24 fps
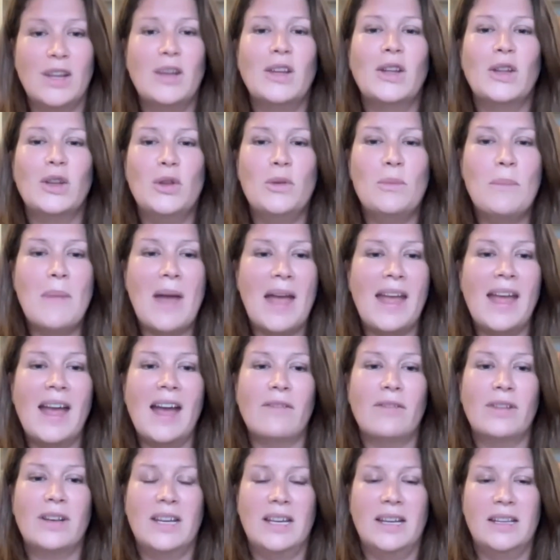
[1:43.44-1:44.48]
You may
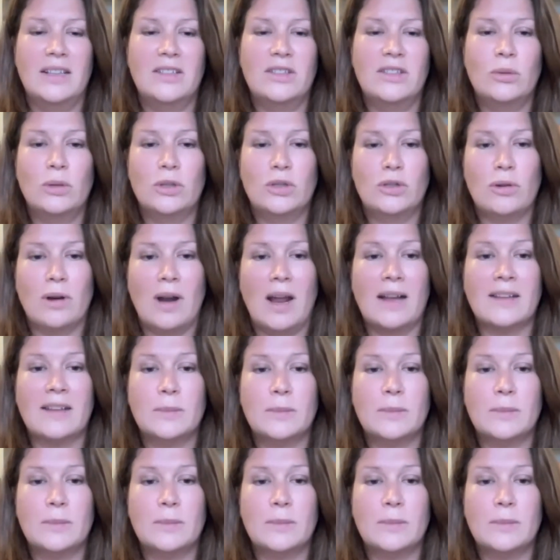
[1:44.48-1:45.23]
have a need to attract